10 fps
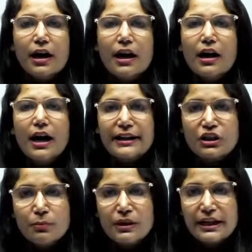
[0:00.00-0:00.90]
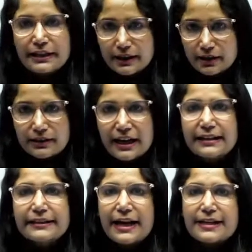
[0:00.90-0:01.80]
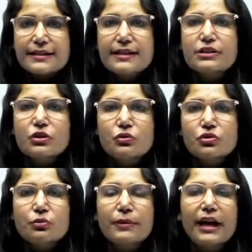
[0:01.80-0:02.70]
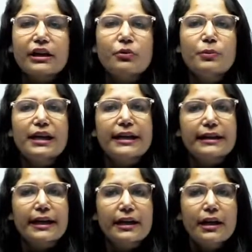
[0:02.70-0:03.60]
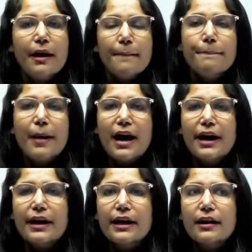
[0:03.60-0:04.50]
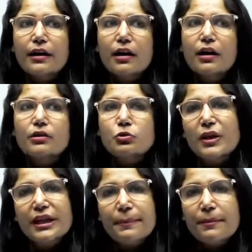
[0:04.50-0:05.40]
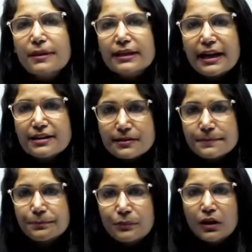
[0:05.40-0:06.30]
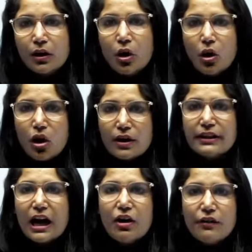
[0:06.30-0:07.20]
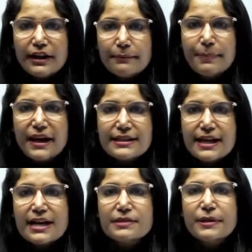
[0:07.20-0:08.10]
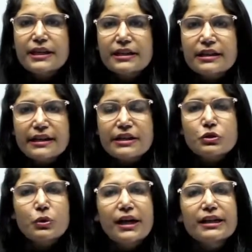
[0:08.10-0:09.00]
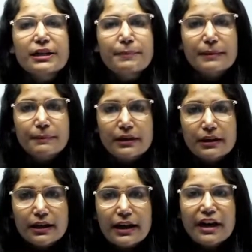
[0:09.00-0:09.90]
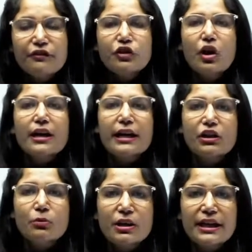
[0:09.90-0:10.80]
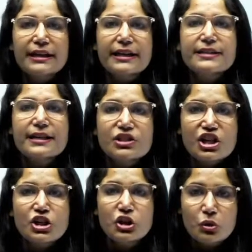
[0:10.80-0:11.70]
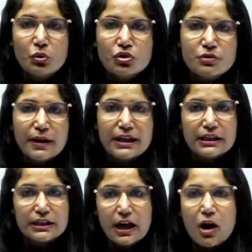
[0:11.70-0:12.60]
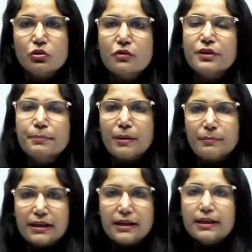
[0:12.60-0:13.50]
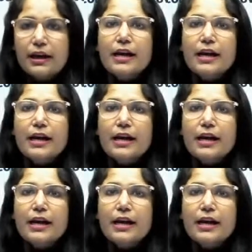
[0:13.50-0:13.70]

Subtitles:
accumulated, like taxes used to be accumulated by 20 people, guess, or now a base has been increased to 100 people. If you are accumulated such a huge money out of the public,